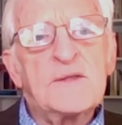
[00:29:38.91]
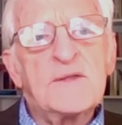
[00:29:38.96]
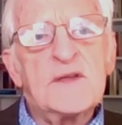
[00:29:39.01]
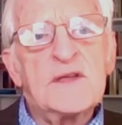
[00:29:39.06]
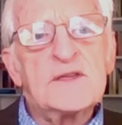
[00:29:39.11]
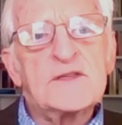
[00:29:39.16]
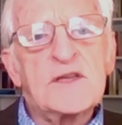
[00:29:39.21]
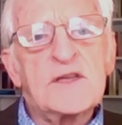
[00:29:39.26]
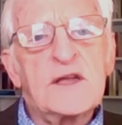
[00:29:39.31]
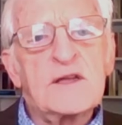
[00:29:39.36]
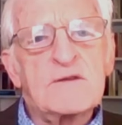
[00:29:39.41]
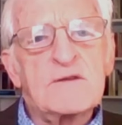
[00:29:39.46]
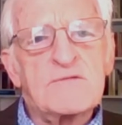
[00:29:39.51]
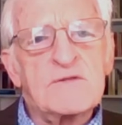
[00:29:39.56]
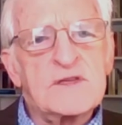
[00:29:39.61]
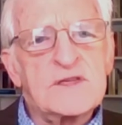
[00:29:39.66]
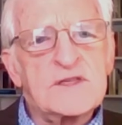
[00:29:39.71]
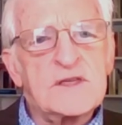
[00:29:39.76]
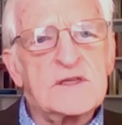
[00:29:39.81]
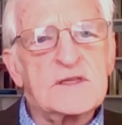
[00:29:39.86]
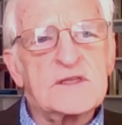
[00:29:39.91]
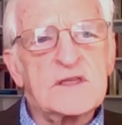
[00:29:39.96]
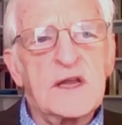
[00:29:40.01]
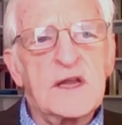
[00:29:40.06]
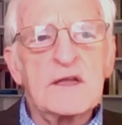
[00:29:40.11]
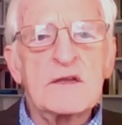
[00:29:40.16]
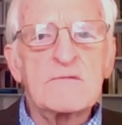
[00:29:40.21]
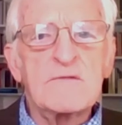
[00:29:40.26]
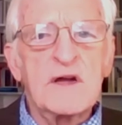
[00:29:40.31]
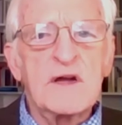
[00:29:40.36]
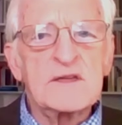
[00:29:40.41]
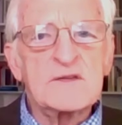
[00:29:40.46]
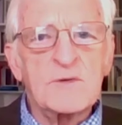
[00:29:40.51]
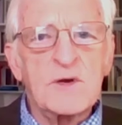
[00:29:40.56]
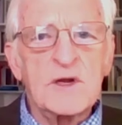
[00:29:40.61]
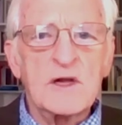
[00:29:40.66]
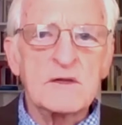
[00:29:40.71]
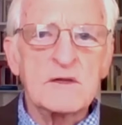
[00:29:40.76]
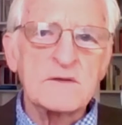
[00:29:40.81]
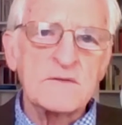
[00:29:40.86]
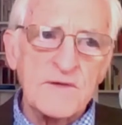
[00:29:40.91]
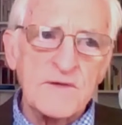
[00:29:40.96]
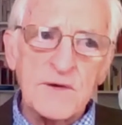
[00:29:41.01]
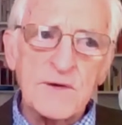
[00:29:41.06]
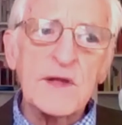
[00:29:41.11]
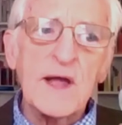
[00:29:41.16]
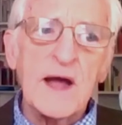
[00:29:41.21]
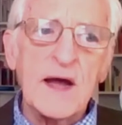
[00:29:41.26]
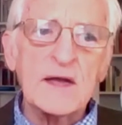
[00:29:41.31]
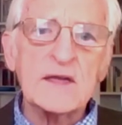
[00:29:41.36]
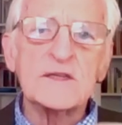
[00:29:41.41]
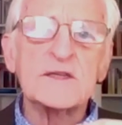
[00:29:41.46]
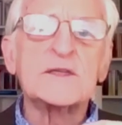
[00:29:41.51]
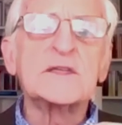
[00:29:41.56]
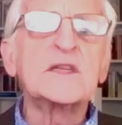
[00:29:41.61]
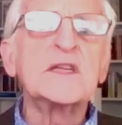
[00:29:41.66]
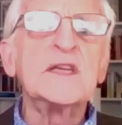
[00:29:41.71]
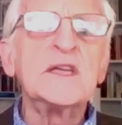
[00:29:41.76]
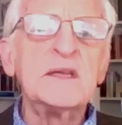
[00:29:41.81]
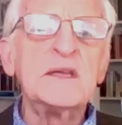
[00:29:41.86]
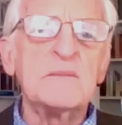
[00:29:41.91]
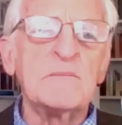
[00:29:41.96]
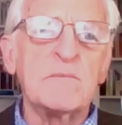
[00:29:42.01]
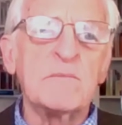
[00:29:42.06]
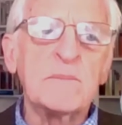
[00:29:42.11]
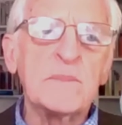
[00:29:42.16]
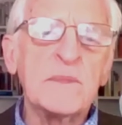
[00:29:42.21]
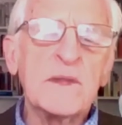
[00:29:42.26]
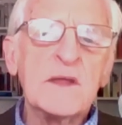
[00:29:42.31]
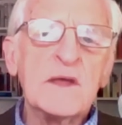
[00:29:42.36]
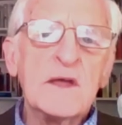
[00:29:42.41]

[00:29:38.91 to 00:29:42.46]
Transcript: these anchoresses and anchorites were held in very high esteem